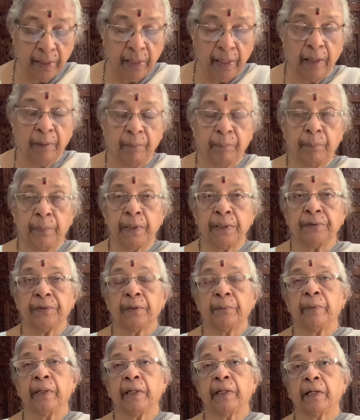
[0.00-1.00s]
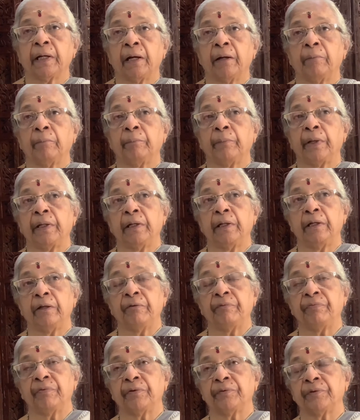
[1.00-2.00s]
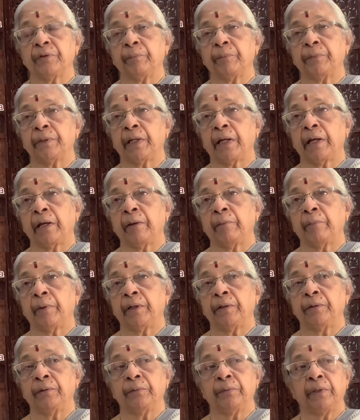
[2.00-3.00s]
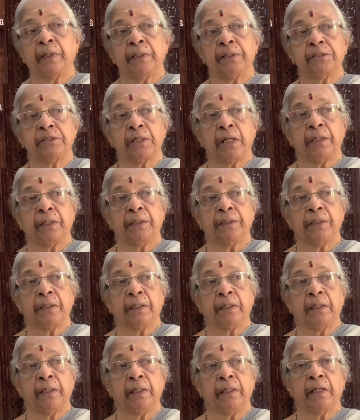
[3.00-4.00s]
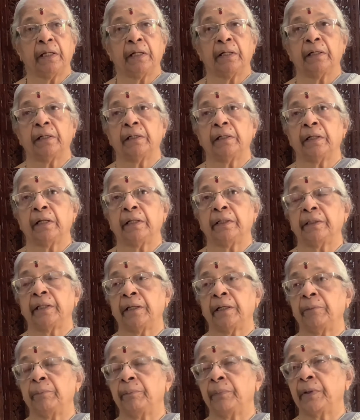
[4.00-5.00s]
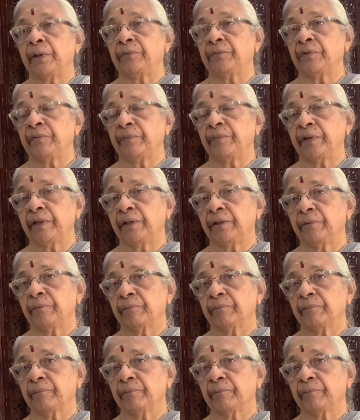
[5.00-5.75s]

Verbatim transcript: A person may come and live for some time and do enchanting Leela and then pass away.